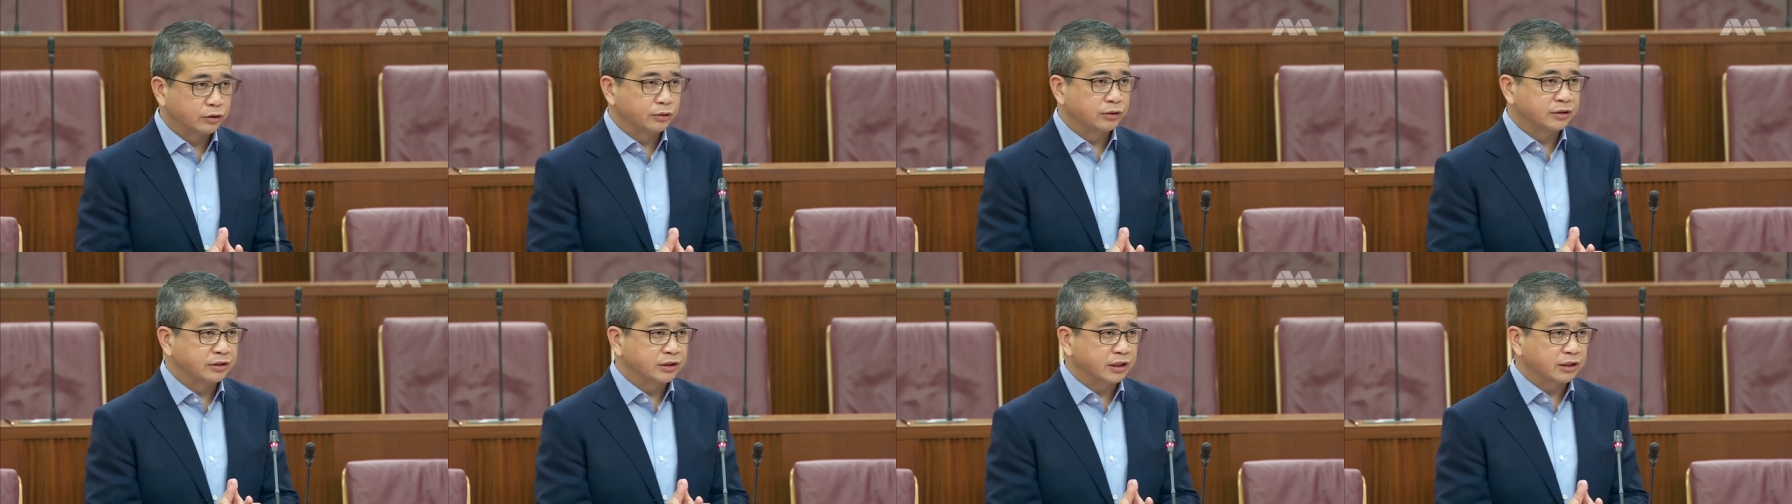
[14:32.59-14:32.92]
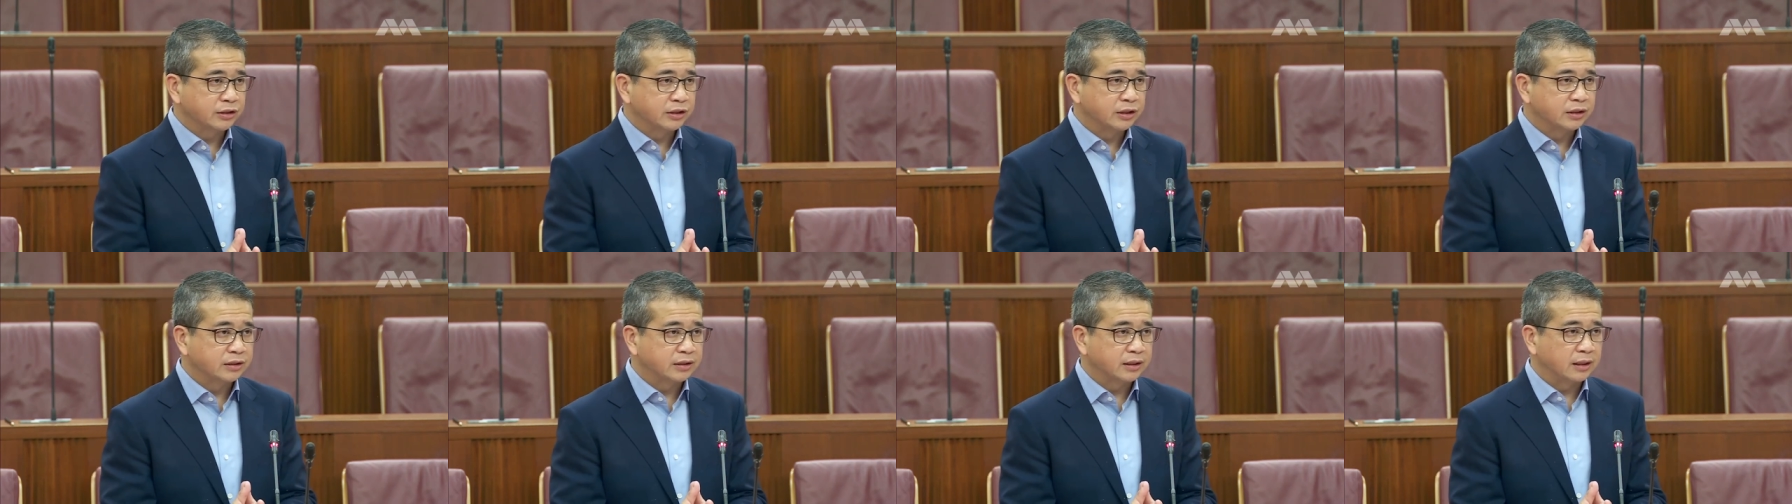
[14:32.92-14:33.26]

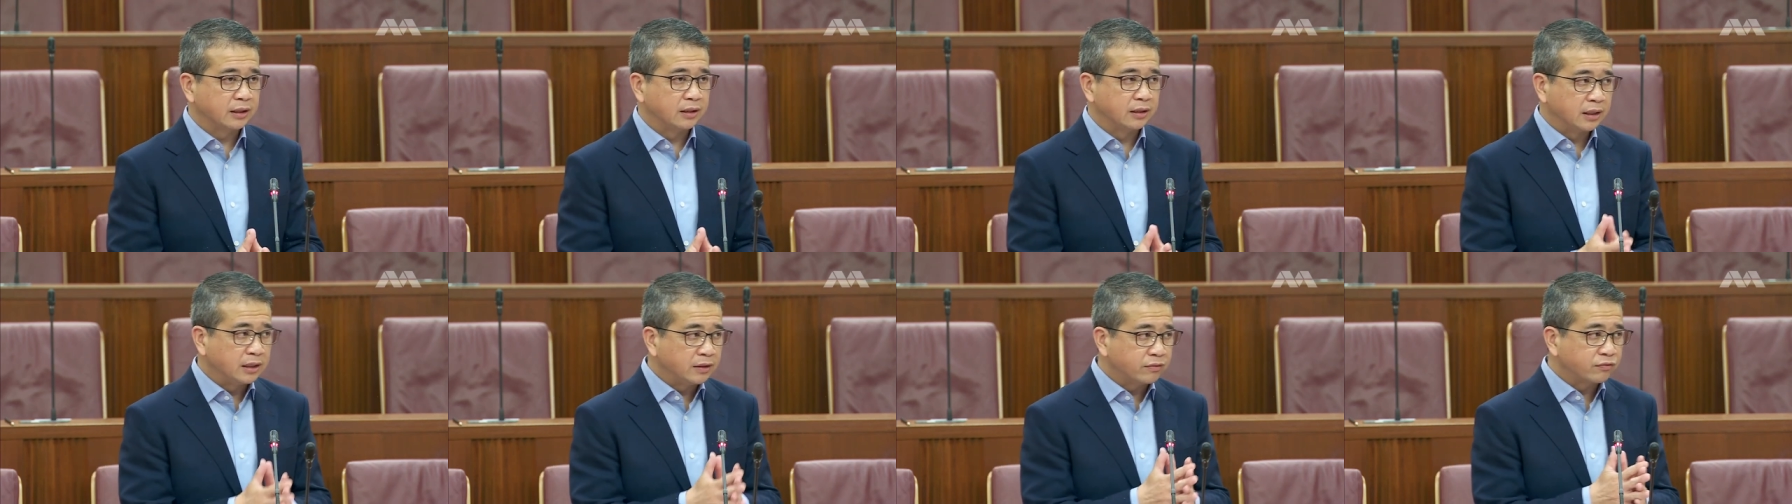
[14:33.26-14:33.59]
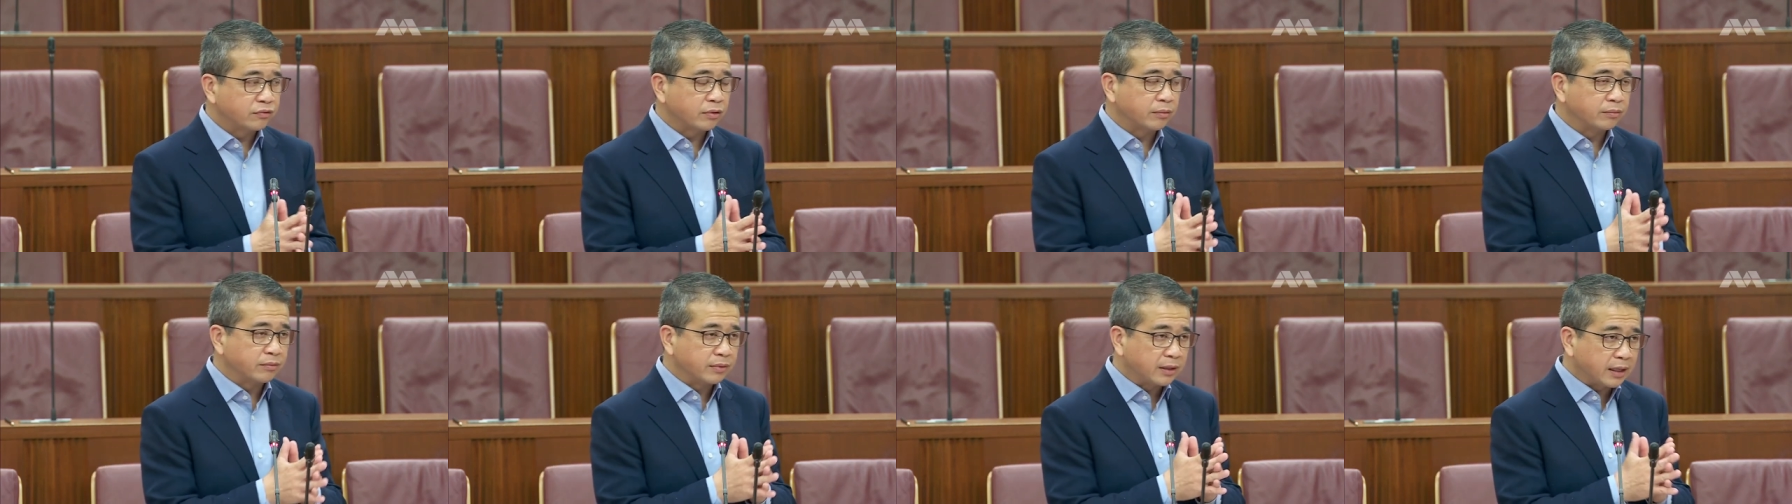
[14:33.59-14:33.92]
jurisdictions and learned
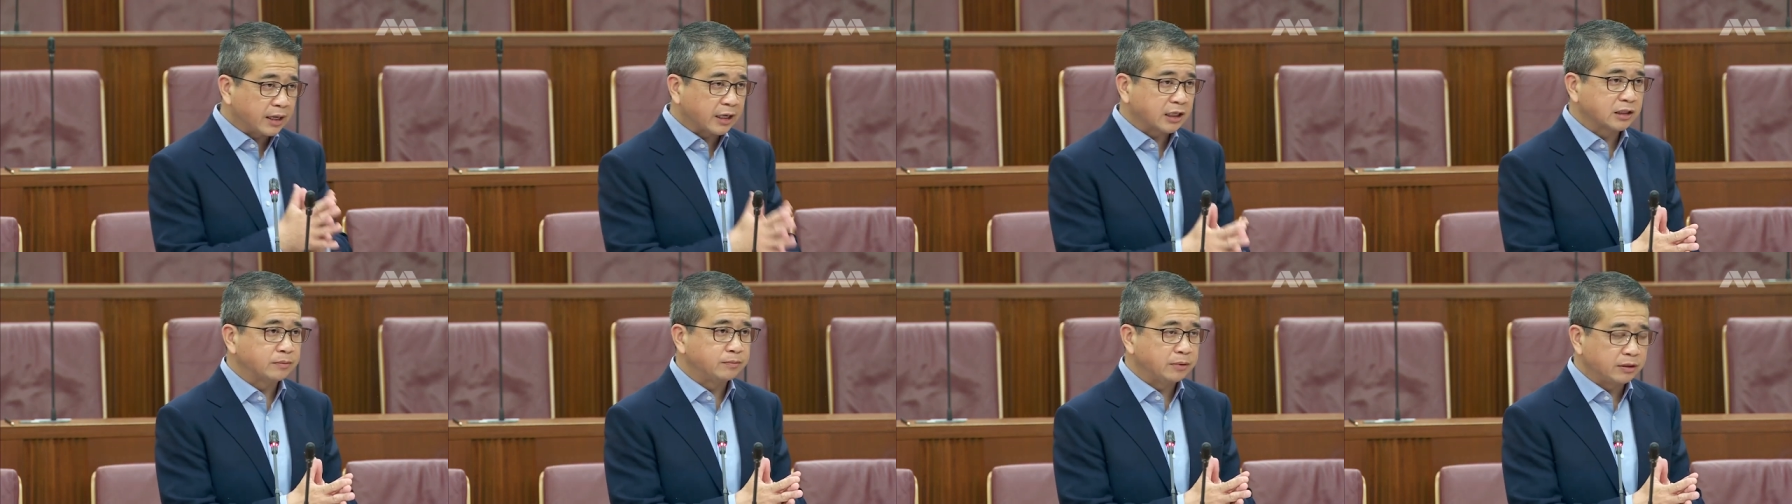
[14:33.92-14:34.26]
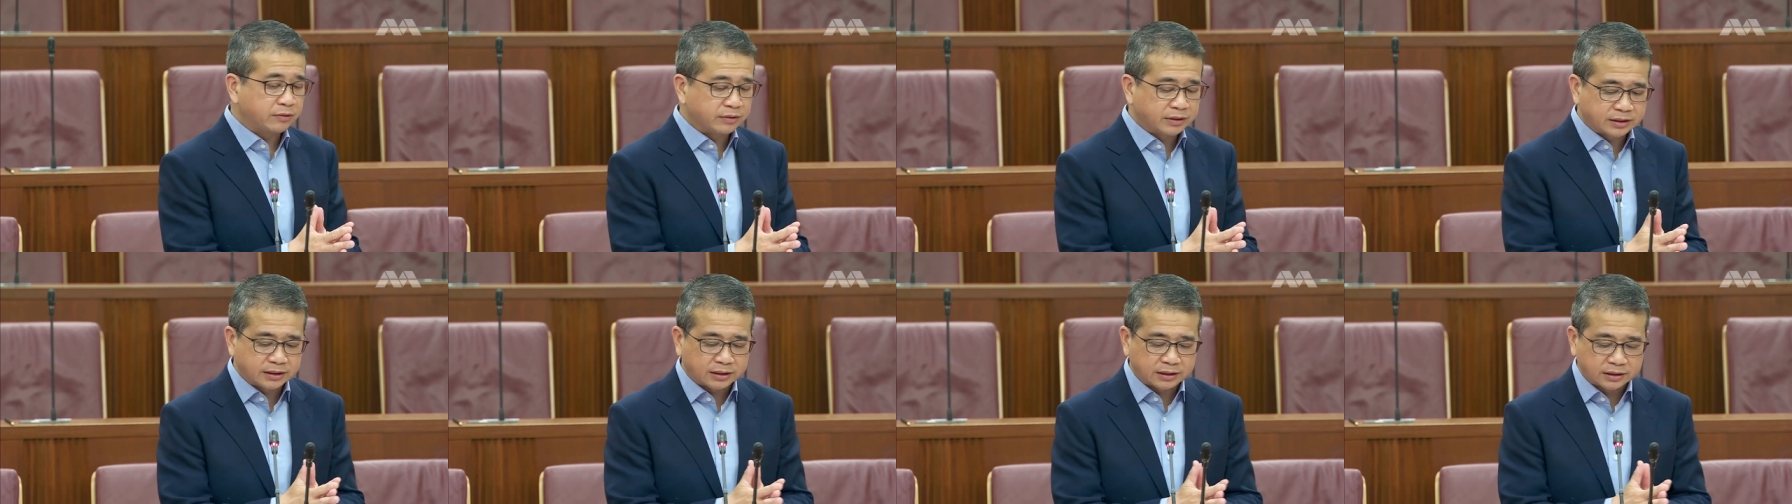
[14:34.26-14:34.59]
from their
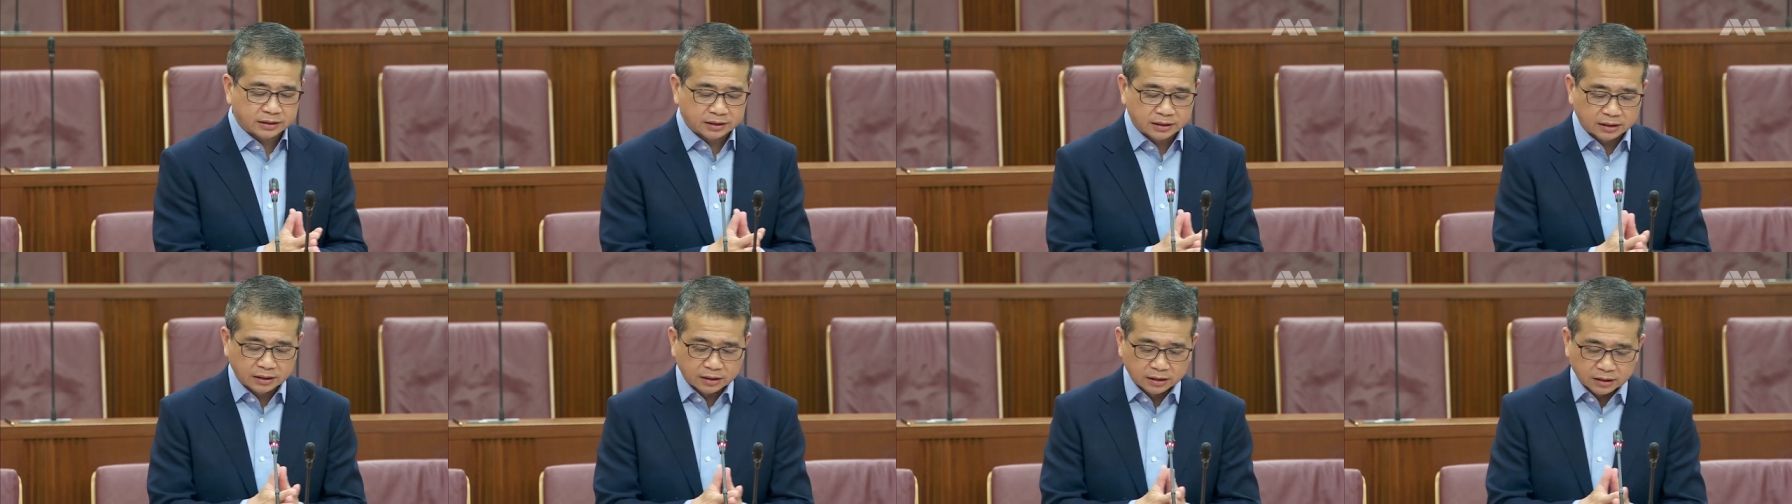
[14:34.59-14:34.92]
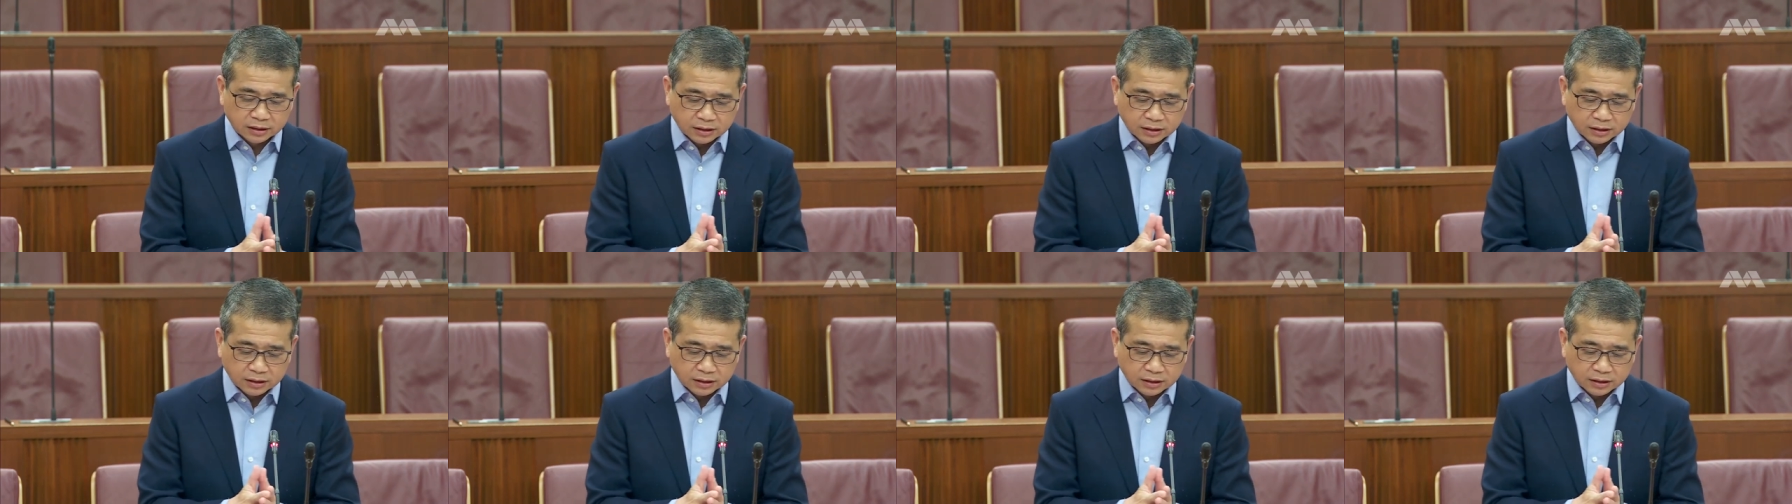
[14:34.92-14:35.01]
experiences.